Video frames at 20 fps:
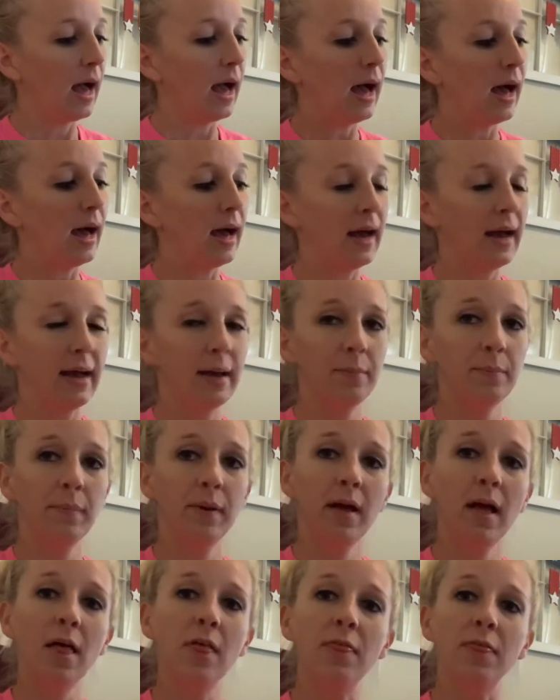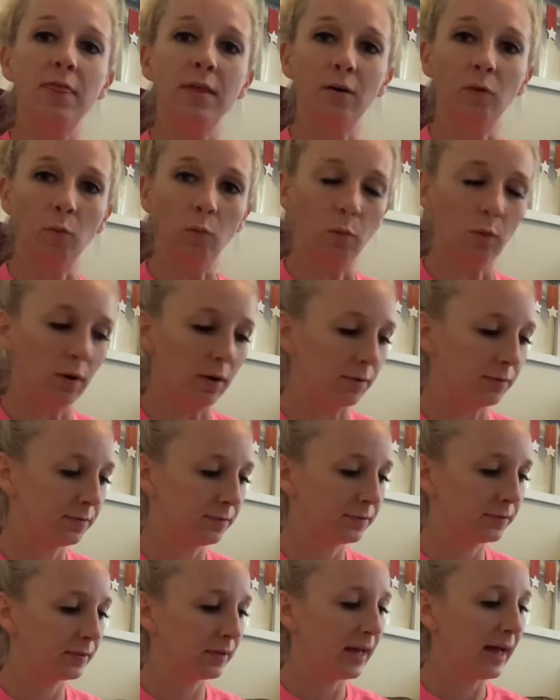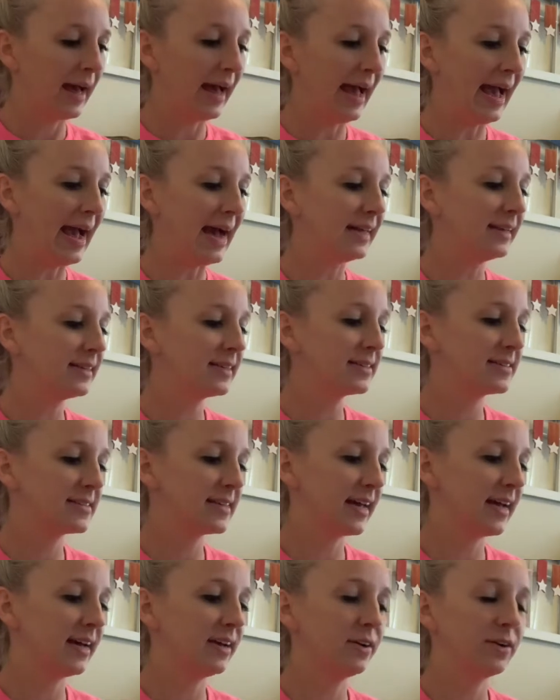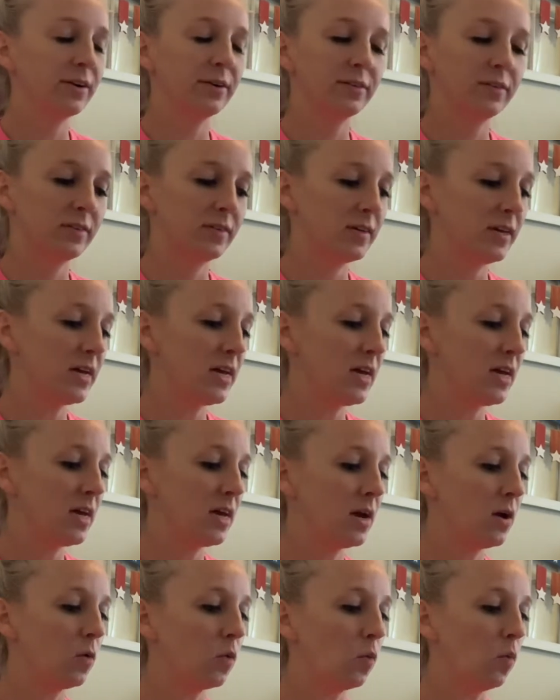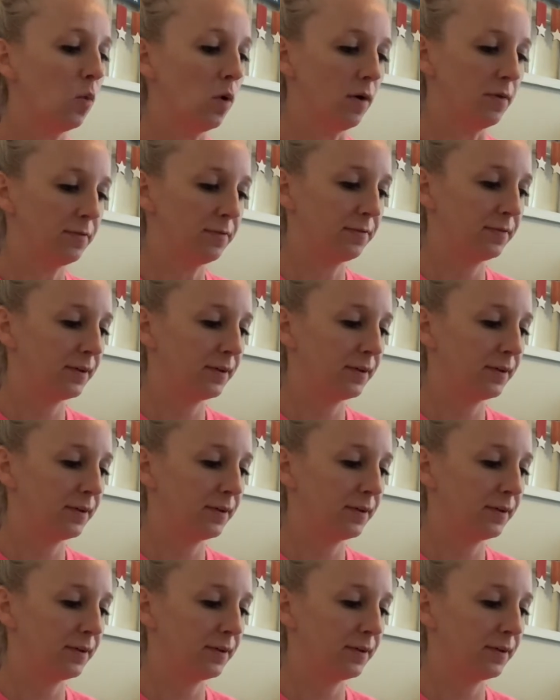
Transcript: I'm the wolf, Alexander T. Wolf.